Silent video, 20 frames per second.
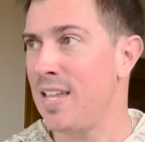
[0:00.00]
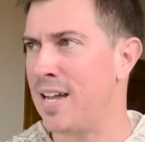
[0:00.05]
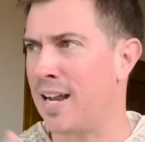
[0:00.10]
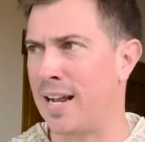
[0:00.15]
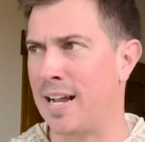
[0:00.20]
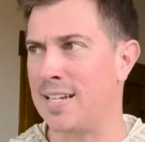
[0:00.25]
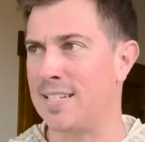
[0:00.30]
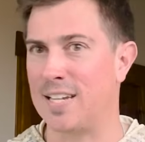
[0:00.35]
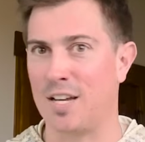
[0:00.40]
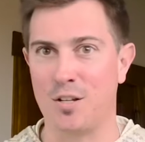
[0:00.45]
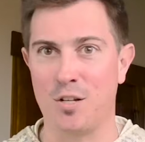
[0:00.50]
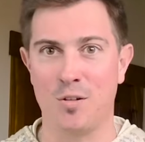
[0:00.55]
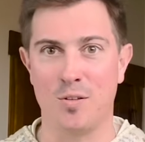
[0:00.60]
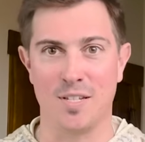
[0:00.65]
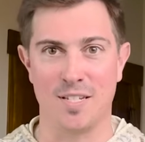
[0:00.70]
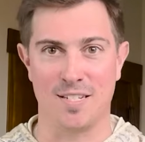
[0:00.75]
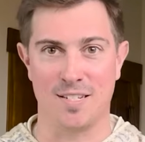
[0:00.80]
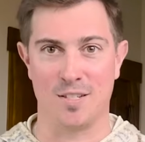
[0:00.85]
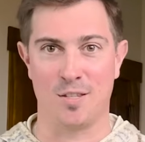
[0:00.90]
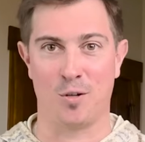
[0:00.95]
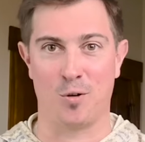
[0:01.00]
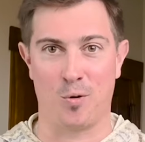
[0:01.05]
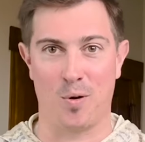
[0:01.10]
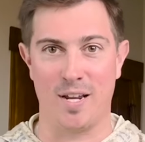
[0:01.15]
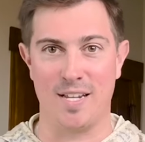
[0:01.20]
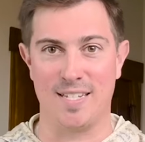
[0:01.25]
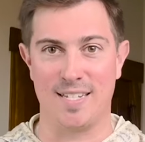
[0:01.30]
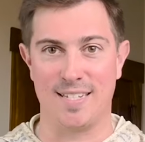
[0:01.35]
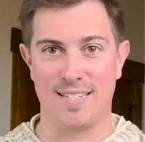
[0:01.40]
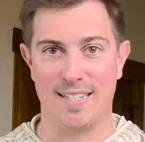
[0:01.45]
I gotta tell you, this is the
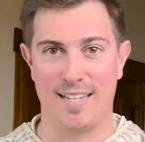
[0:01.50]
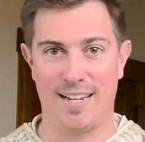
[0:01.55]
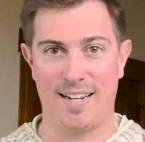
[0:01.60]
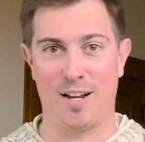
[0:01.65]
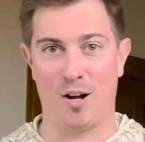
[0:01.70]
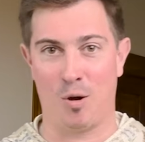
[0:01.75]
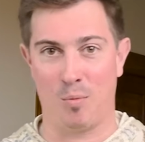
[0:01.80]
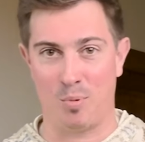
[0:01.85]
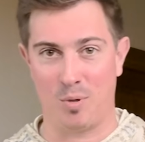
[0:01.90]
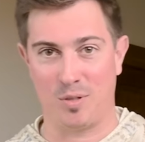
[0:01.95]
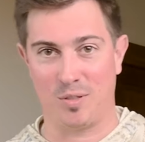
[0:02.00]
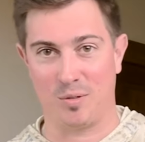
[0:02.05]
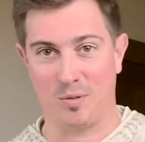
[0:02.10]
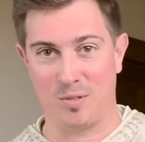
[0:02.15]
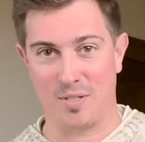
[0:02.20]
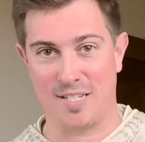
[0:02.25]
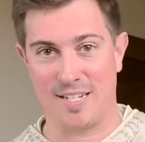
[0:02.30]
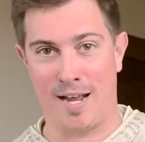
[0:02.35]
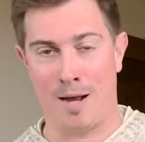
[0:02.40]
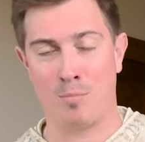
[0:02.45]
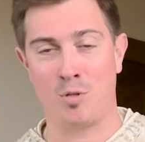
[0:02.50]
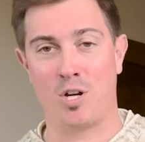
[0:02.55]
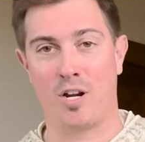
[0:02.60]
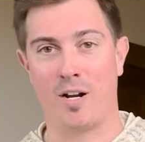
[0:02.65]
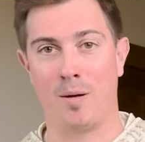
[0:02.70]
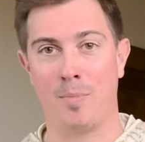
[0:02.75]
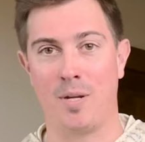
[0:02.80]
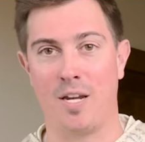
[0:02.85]
craziest thing, and I'll put the little snapshot up